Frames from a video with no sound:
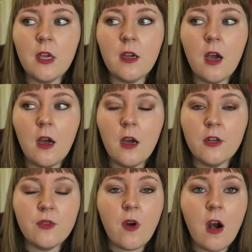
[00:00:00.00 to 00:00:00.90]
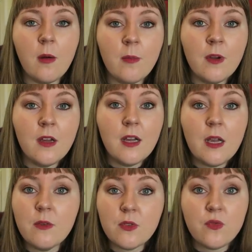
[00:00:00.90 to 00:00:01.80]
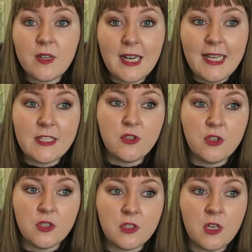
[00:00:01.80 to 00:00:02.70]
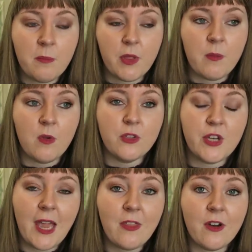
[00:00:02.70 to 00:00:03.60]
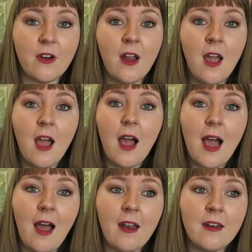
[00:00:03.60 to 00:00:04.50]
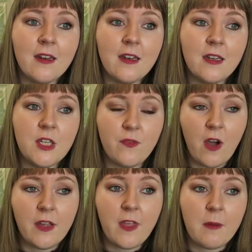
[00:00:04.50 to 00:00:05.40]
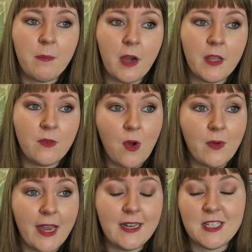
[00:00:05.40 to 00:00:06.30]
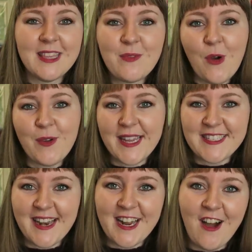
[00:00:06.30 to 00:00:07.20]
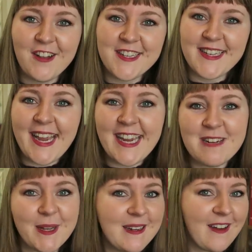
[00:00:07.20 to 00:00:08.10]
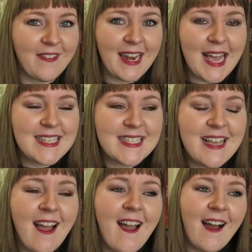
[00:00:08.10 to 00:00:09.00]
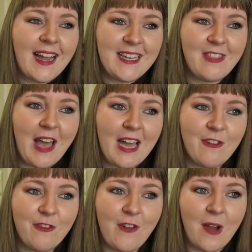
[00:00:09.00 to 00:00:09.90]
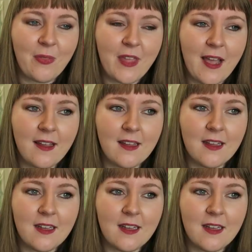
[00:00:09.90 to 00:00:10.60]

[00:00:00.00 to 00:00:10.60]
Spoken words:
the underarm. It was really easy to just number them all together and divide that by the row gauge. The row gauge that I can't attain, but nonetheless, I did that and found that